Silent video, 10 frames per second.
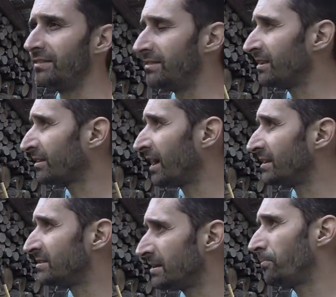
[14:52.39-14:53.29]
this kind of
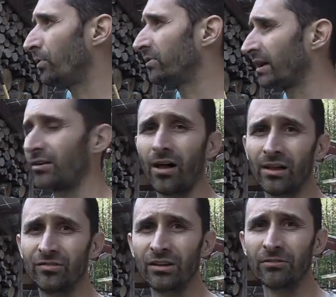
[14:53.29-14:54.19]
simple
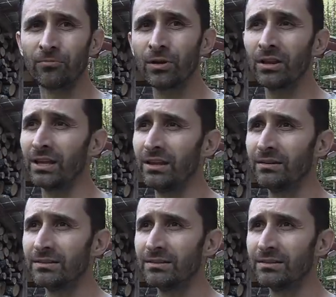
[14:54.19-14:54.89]
technology can really